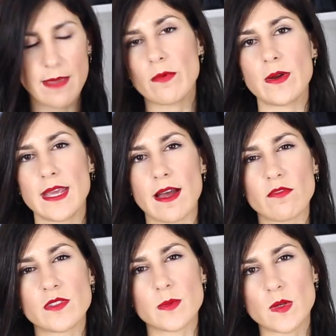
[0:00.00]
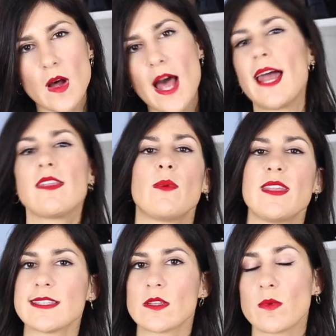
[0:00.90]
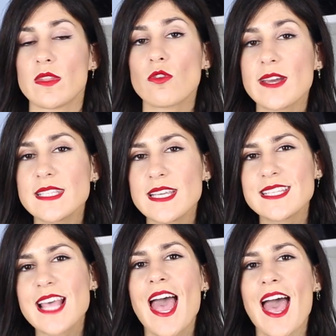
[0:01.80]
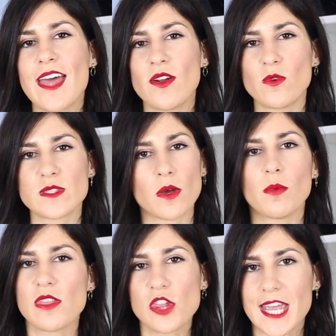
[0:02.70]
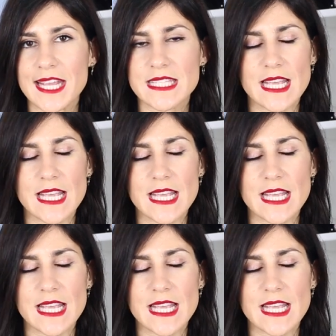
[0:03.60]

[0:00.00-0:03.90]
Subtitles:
they're pretty comfortable. I like the way these look with dresses and also with jeans,